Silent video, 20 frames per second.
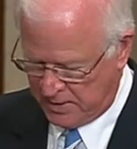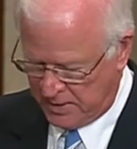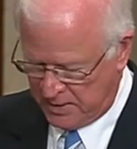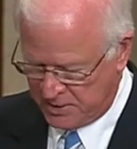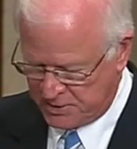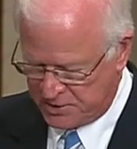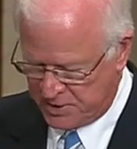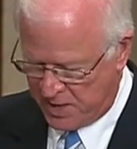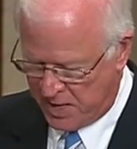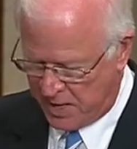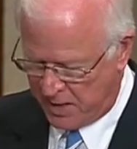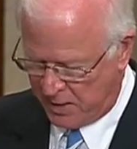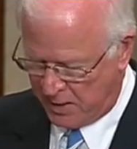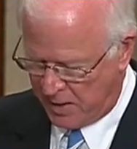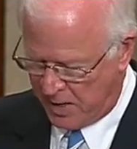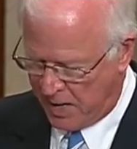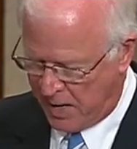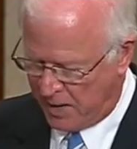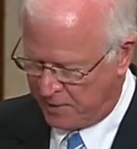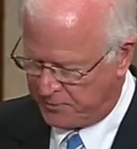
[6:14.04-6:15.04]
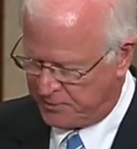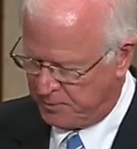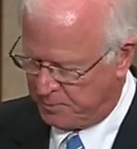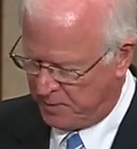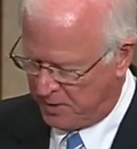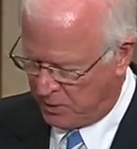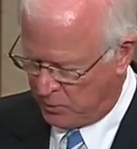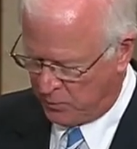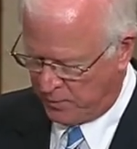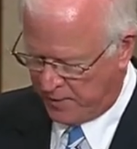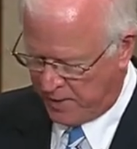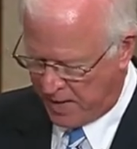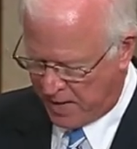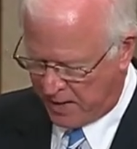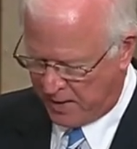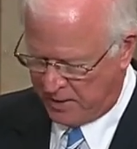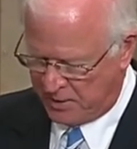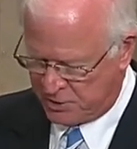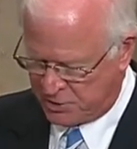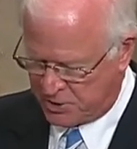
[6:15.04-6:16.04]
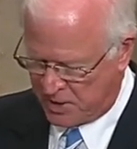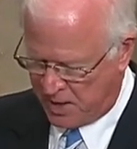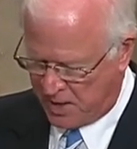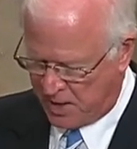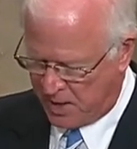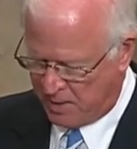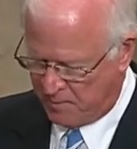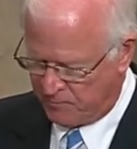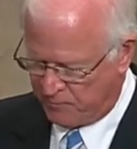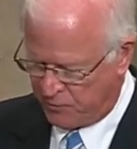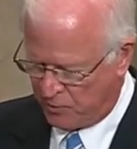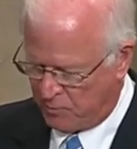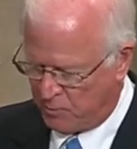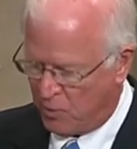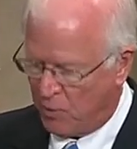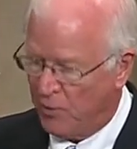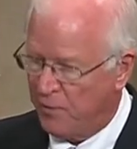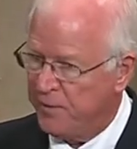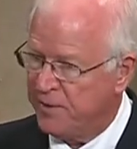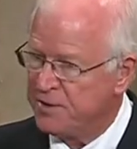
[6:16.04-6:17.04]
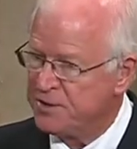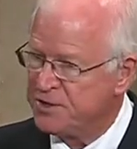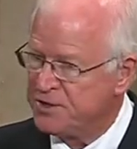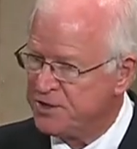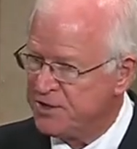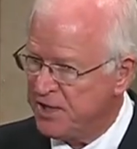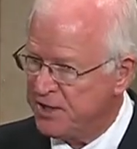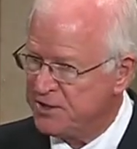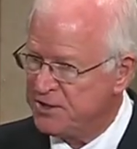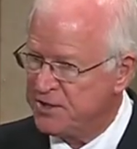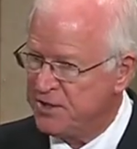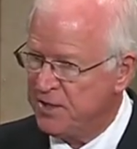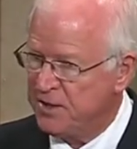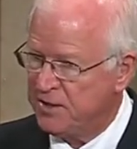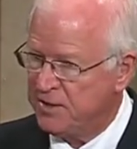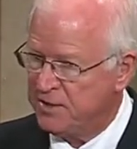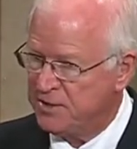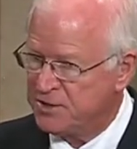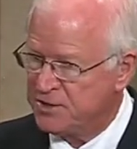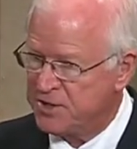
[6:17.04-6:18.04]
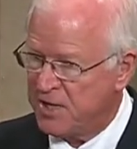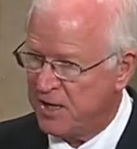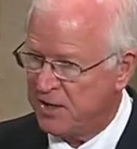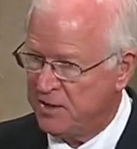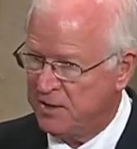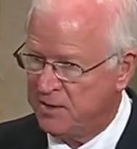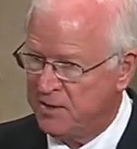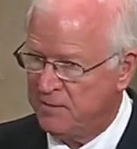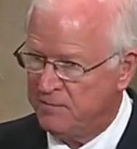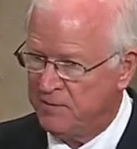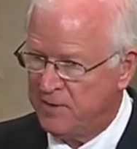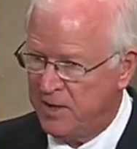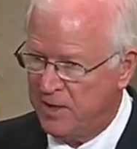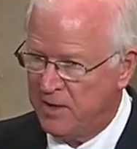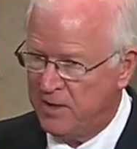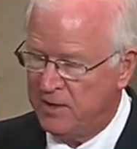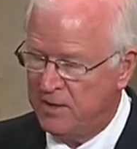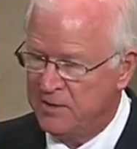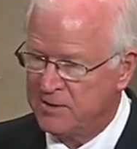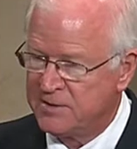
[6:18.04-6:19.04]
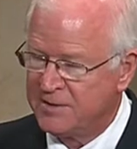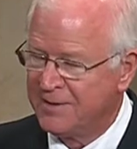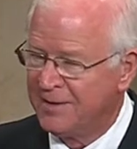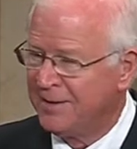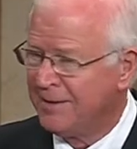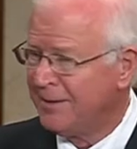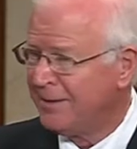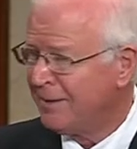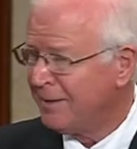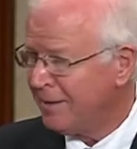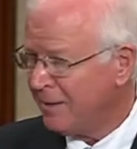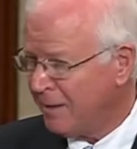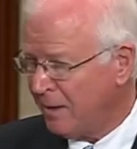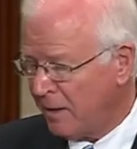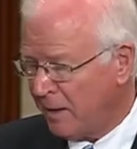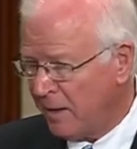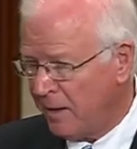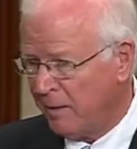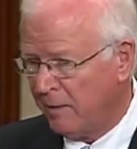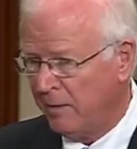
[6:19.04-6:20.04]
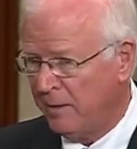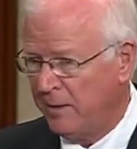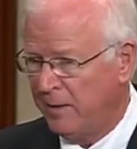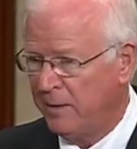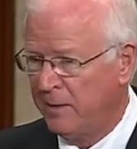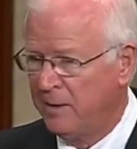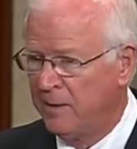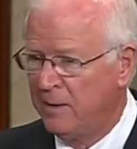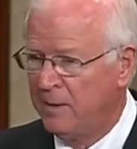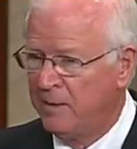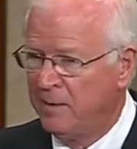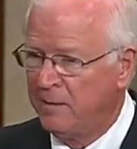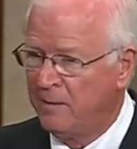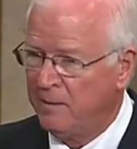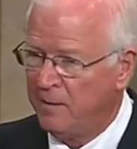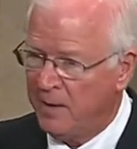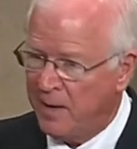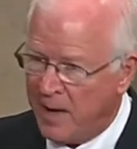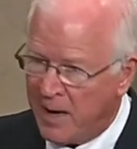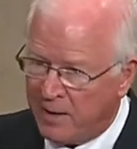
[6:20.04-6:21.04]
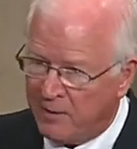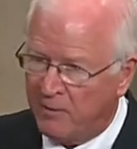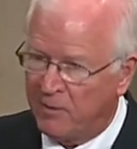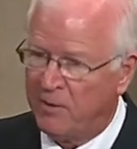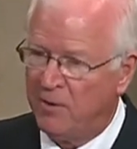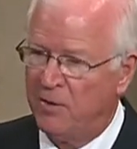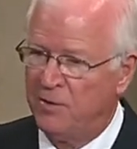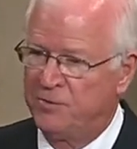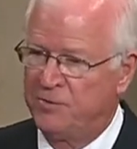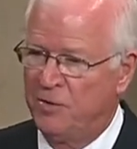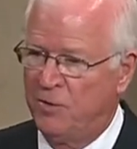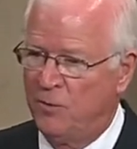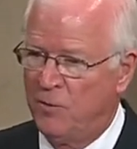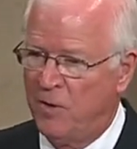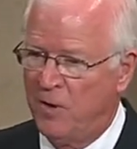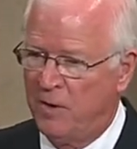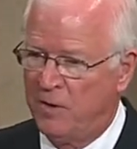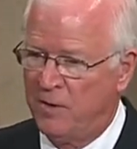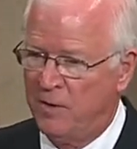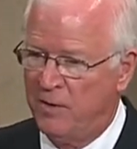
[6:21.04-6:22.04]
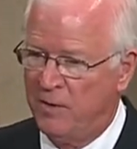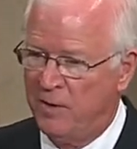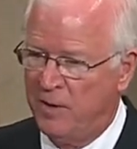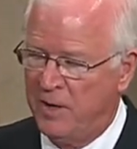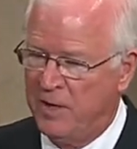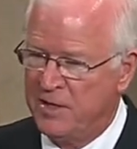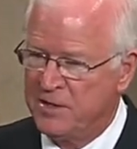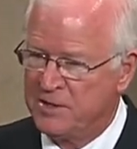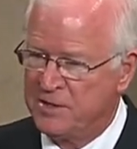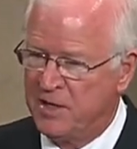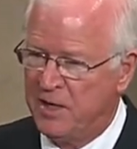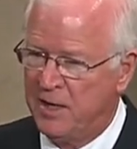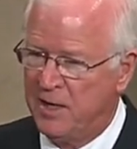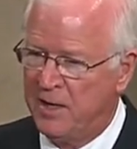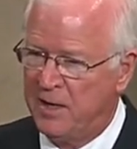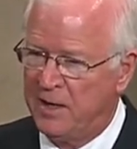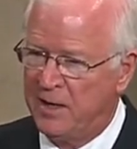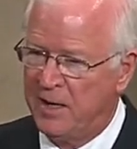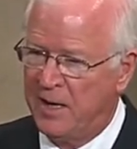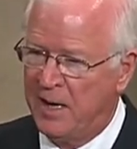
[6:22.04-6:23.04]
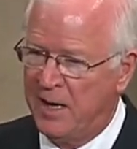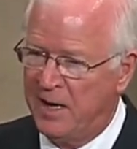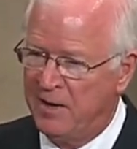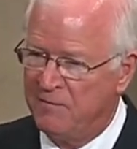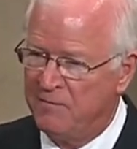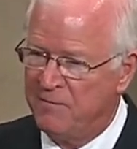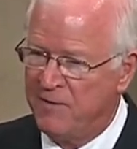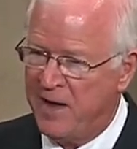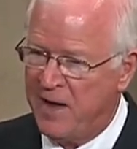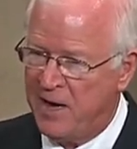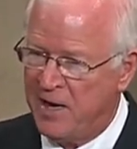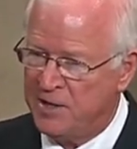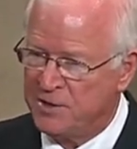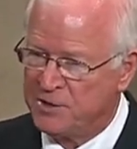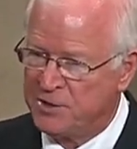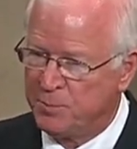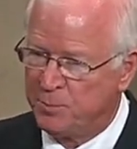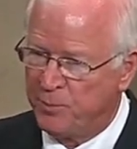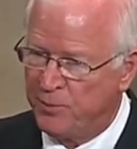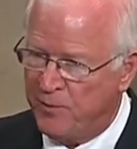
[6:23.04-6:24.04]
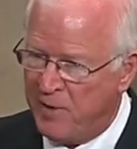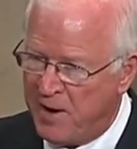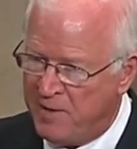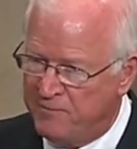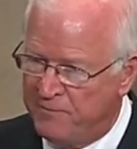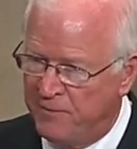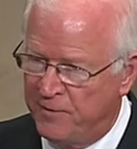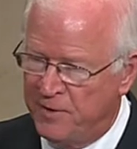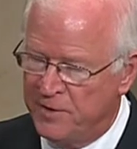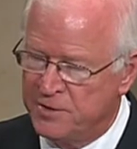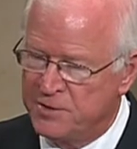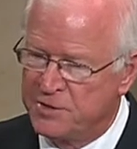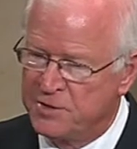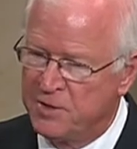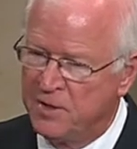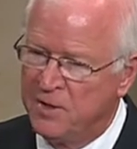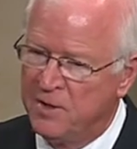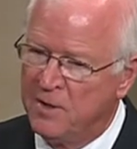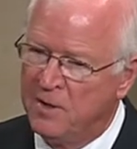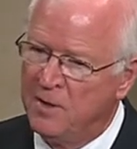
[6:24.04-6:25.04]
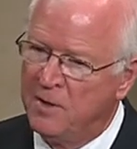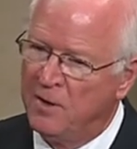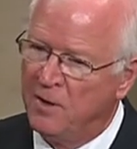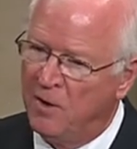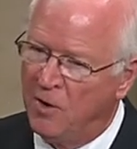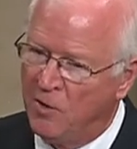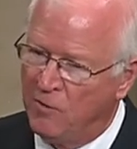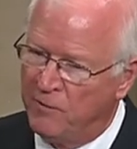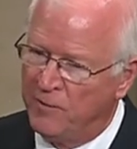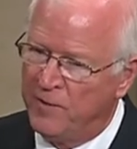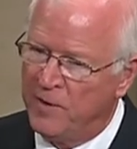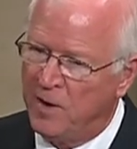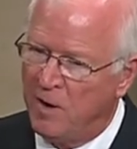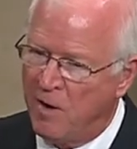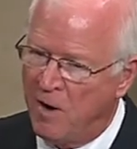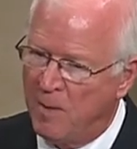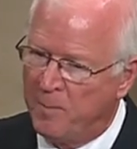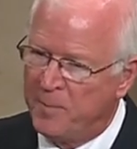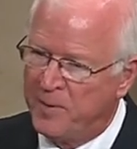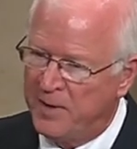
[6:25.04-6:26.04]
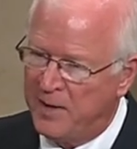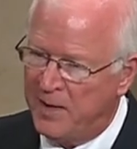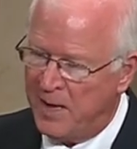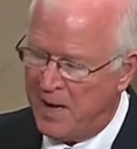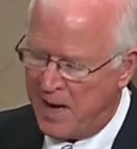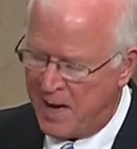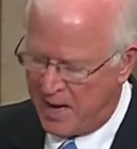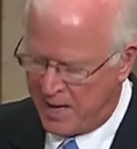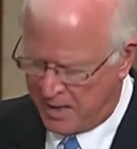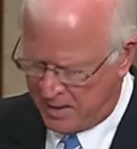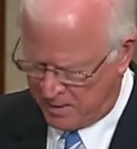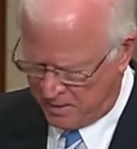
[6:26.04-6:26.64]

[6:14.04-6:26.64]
is not allowed to be without a job for more than 60 consecutive days. Clearly, the agricultural worker is getting a vast preference over the RPI